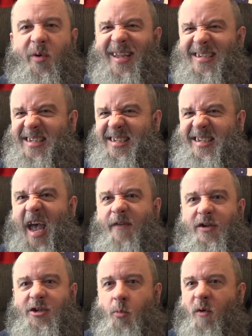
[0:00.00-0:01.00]
with a
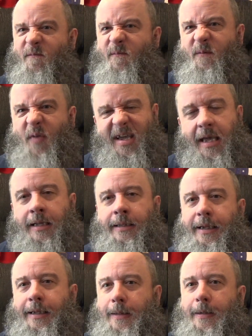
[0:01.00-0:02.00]
savage, more
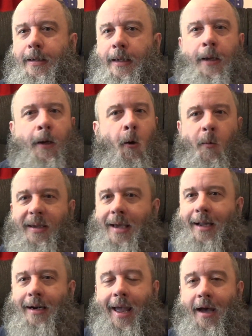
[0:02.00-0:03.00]
Vikingly look. We
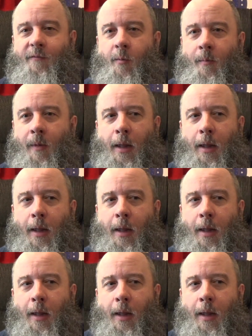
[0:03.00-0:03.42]
gotta have them.